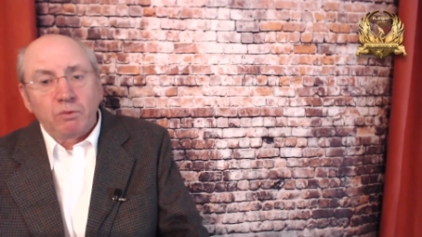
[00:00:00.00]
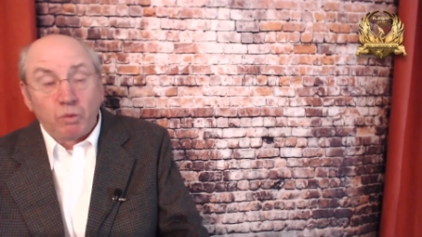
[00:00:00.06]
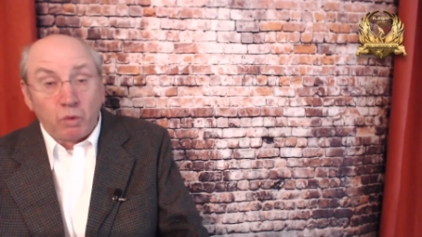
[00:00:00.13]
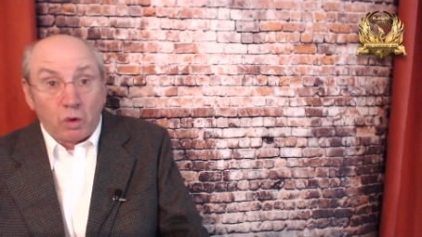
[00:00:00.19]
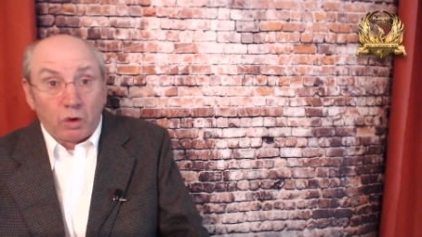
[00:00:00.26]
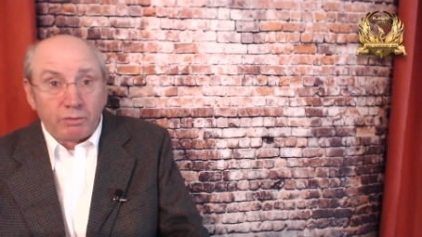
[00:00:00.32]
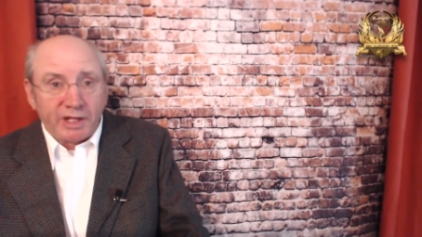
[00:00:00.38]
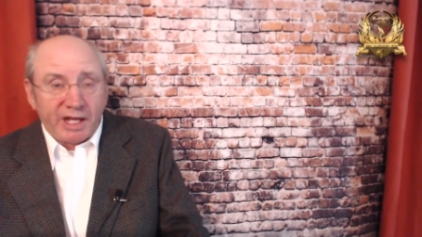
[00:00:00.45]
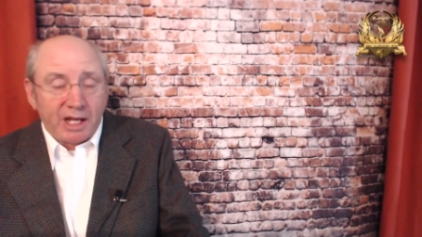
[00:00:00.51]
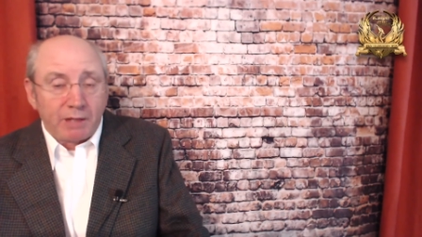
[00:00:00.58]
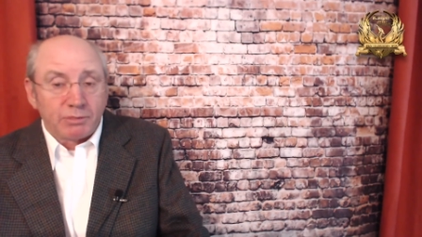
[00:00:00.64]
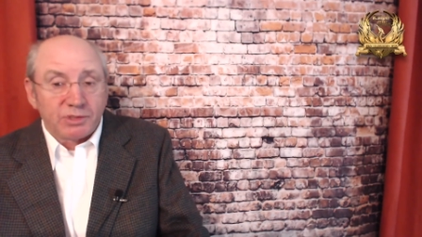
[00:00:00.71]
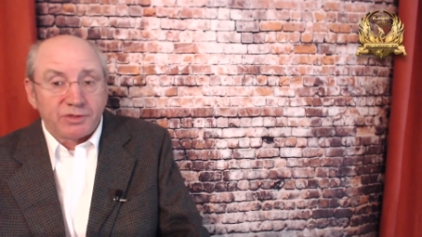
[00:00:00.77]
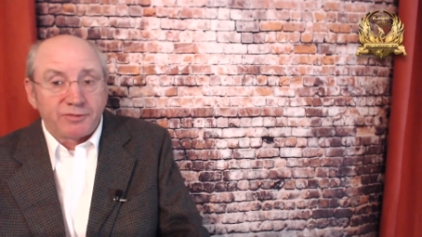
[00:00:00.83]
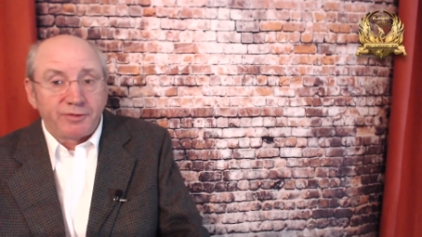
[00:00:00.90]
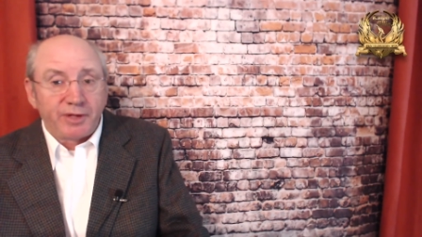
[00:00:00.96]
warm the
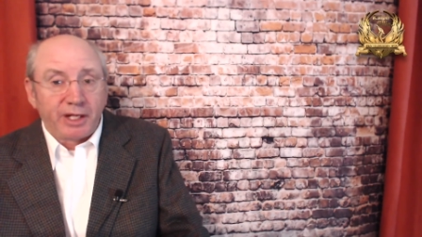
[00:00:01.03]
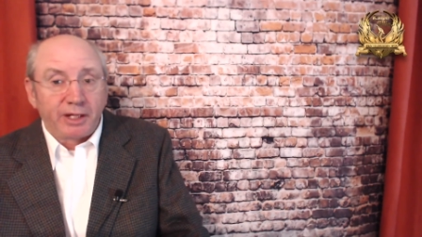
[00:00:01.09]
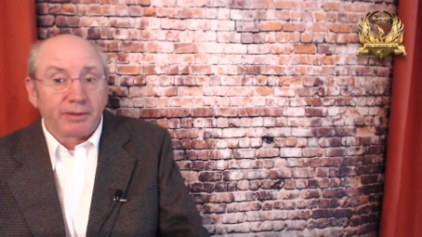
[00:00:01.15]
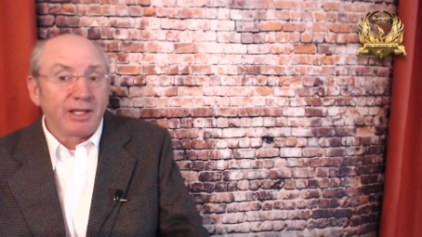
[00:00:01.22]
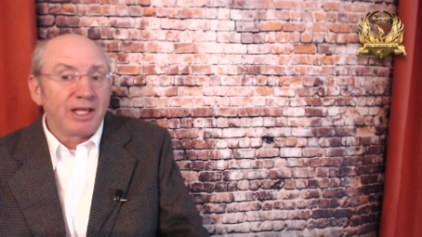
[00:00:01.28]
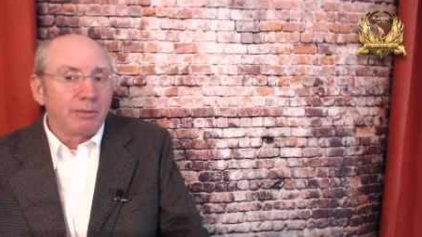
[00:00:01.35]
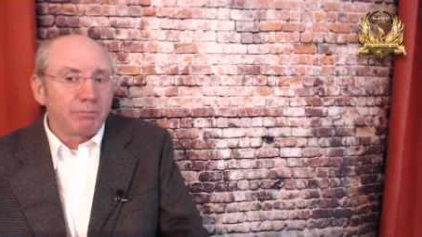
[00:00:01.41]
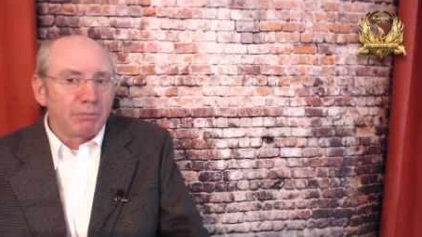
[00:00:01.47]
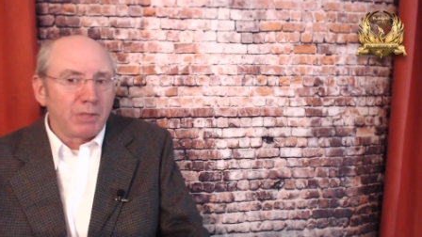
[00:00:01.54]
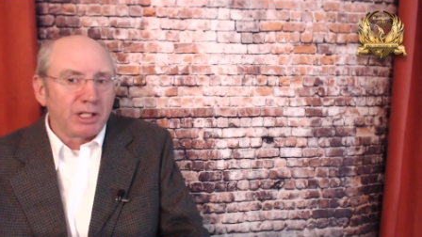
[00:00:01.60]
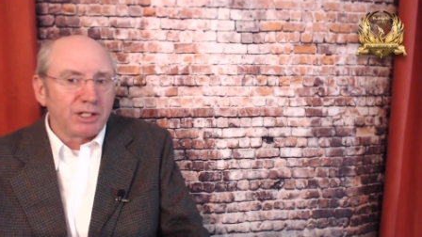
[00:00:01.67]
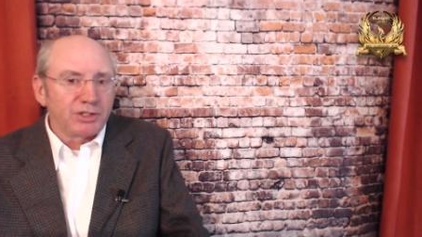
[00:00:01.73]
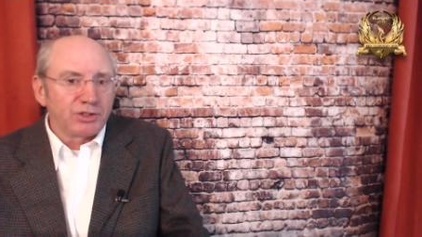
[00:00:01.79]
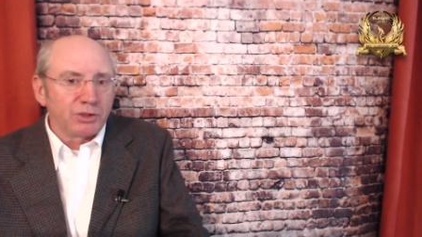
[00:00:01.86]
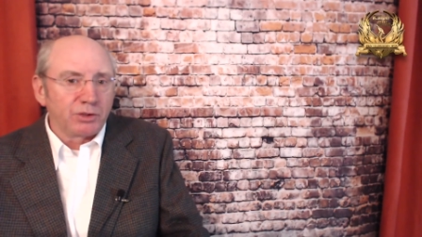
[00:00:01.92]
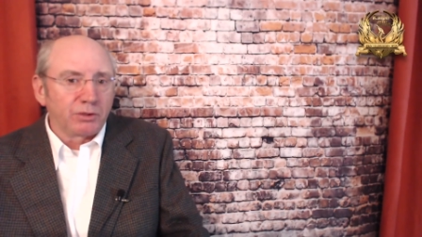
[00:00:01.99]
atmosphere. It
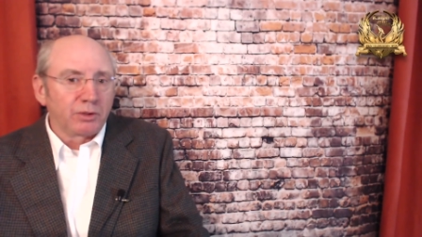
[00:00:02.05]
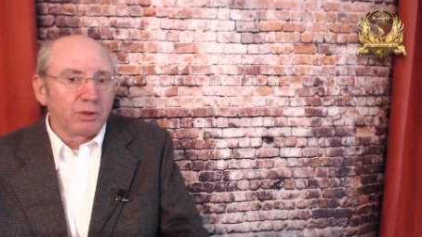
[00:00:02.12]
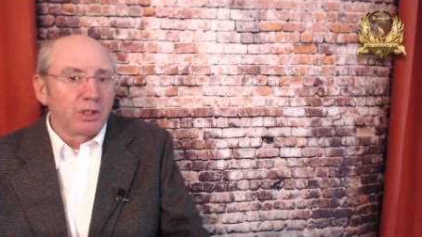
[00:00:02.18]
might do,